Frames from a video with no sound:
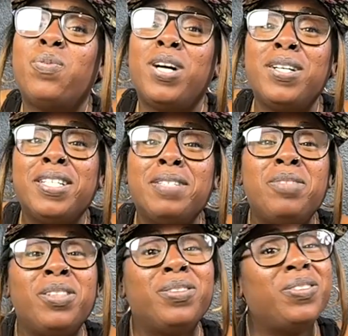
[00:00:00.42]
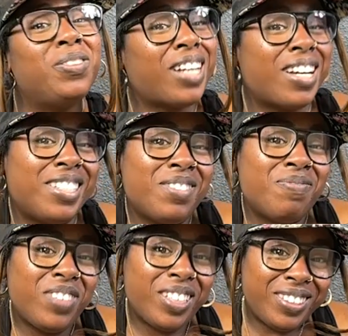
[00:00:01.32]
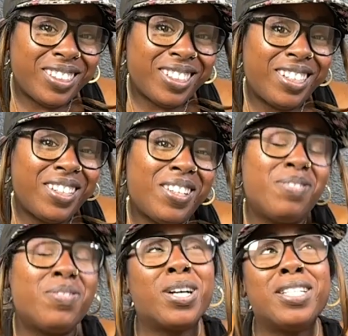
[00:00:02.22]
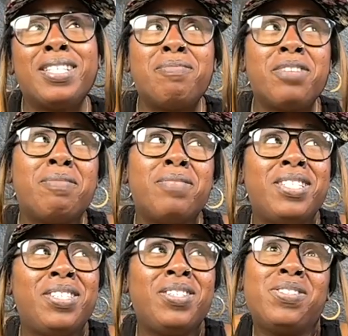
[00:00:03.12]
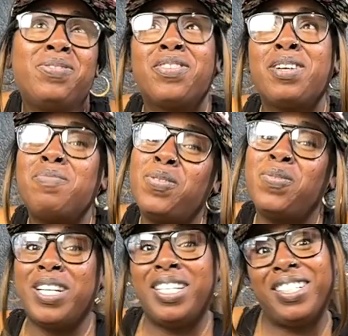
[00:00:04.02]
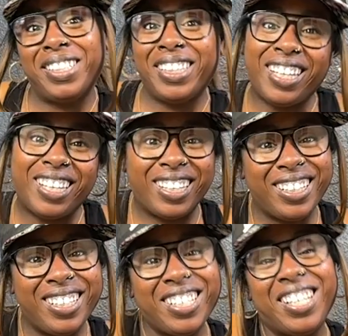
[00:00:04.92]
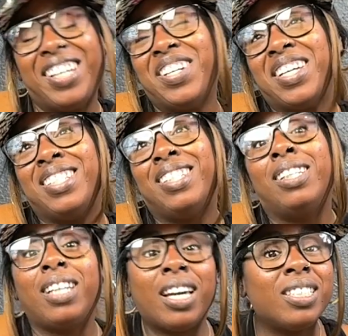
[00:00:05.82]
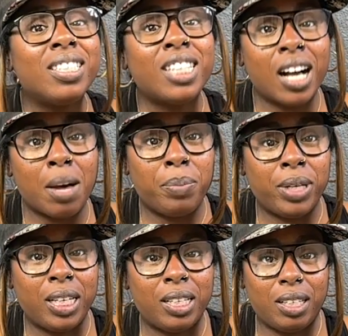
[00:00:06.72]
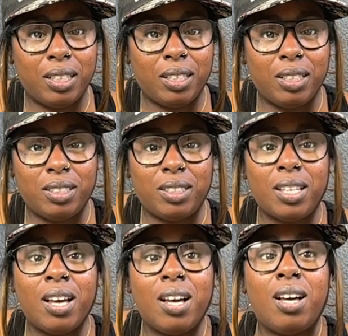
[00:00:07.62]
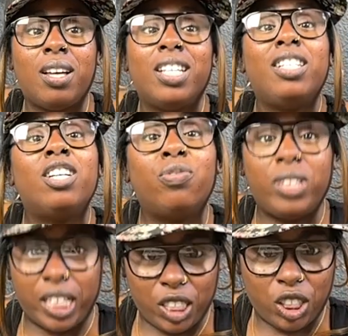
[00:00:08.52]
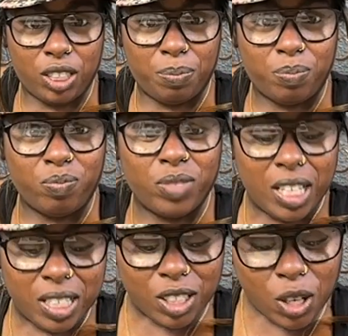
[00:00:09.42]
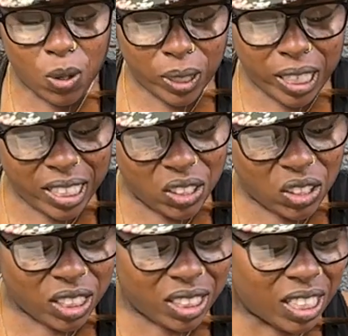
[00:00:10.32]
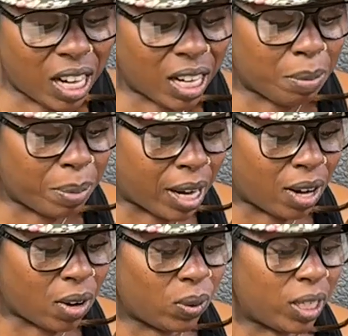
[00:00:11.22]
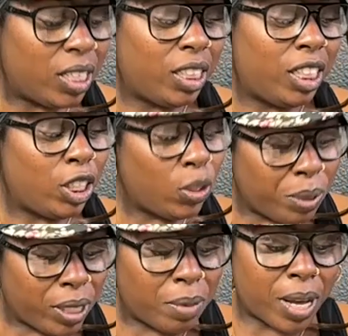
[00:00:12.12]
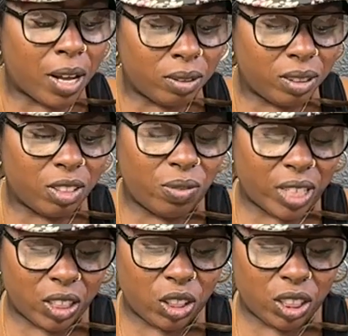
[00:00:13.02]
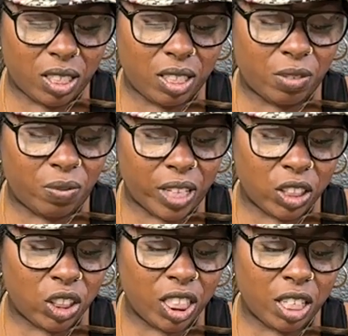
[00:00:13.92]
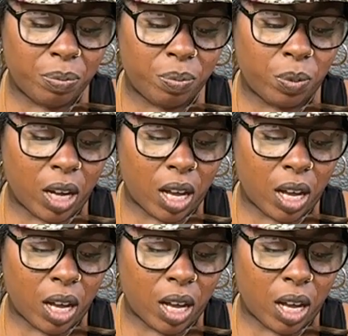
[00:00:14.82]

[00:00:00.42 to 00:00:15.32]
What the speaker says: Welcome to Jazz Unfiltered. Of course, I'm coming to you from Wonderland, and today's topic is deflection. So let's just talk about a little bit about deflection. Deflection can